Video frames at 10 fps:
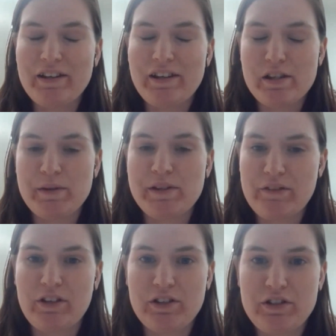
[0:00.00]
is
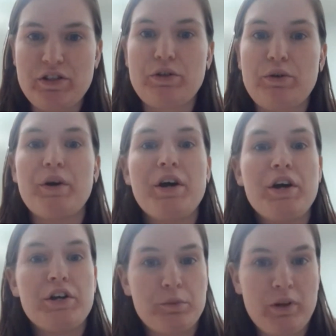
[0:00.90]
specific to
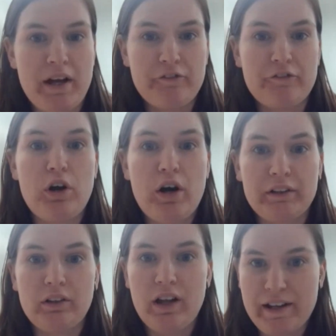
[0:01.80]
you're applying for
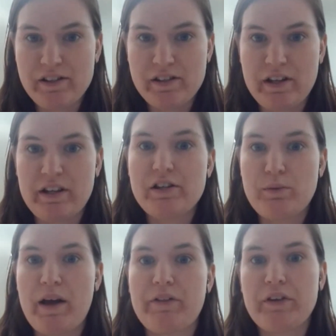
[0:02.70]
online studies
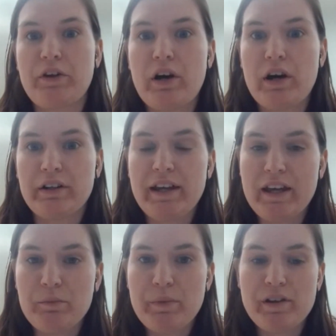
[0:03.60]
rather than on
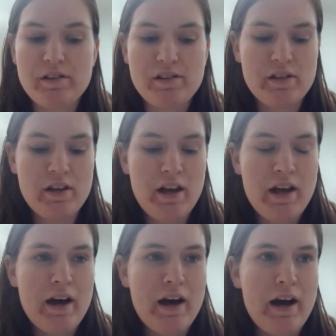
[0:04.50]
campus,
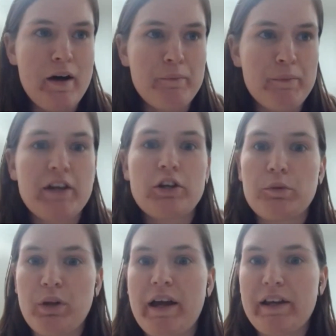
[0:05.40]
and you're
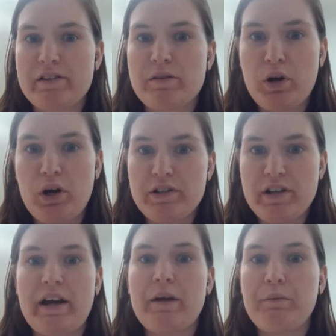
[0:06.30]
applying as a
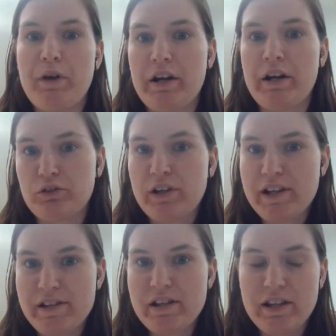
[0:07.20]
part-time
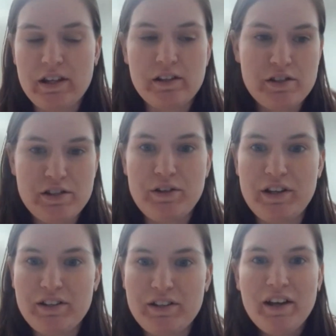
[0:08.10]
non-degree seeking
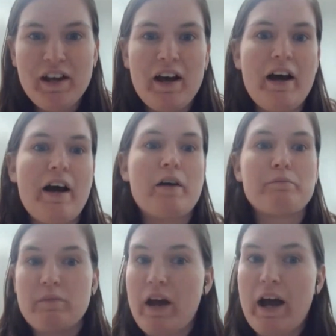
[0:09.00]
student.
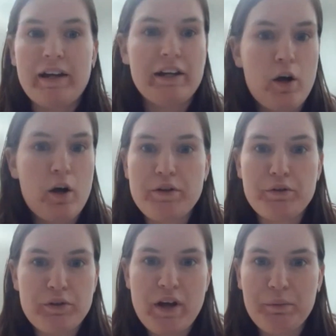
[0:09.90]
I can help you
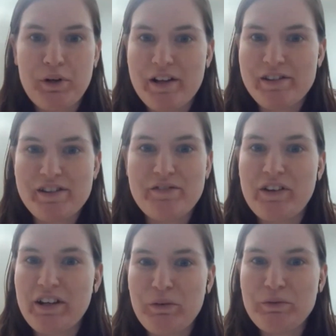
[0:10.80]
through that process if
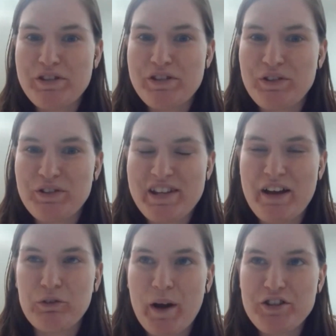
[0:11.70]
any students
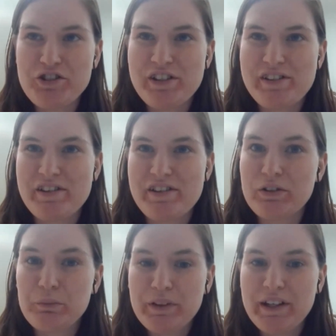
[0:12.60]
have questions as they're
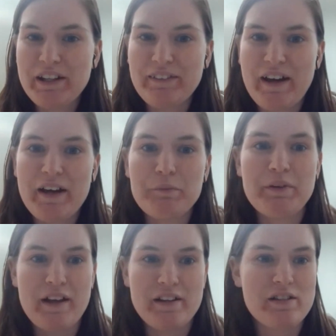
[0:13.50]
completing that,
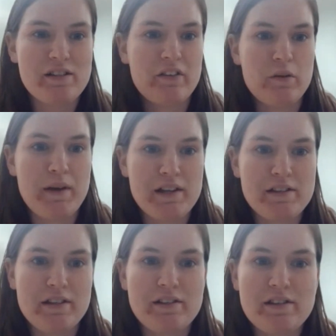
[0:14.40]
but that's kind of the
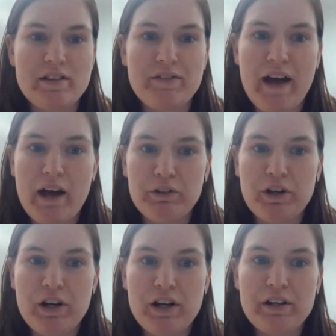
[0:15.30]
basics in that
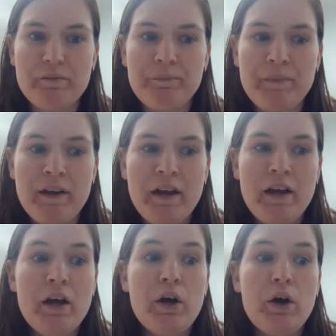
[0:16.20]
regard.
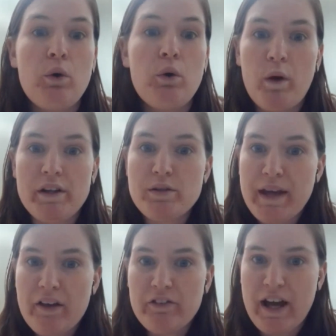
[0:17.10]
Once we
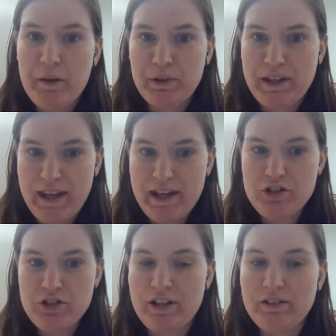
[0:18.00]
have an
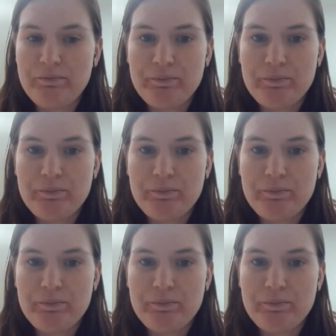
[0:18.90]
application,